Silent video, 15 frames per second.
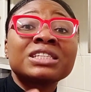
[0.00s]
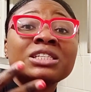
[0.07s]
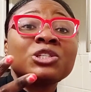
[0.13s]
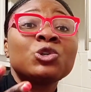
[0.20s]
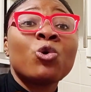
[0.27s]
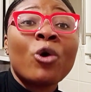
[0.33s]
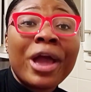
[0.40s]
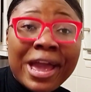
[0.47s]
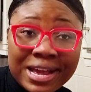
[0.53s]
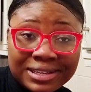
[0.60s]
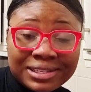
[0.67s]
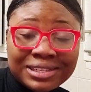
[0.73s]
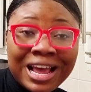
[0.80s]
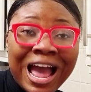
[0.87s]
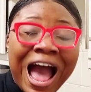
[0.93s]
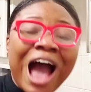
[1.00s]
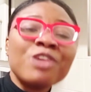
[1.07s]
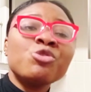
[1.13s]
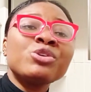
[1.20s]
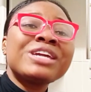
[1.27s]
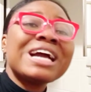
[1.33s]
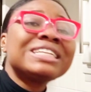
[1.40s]
COS
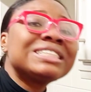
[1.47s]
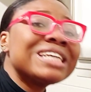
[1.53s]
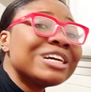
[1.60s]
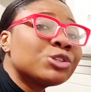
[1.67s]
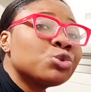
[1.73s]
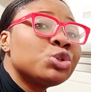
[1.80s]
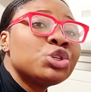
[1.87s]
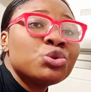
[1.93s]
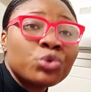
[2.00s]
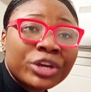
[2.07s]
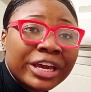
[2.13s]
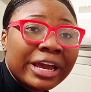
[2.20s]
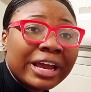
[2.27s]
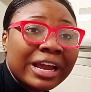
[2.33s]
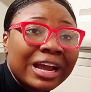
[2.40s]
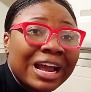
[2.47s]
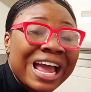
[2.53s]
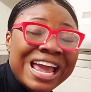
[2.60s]
and you get here to the UK,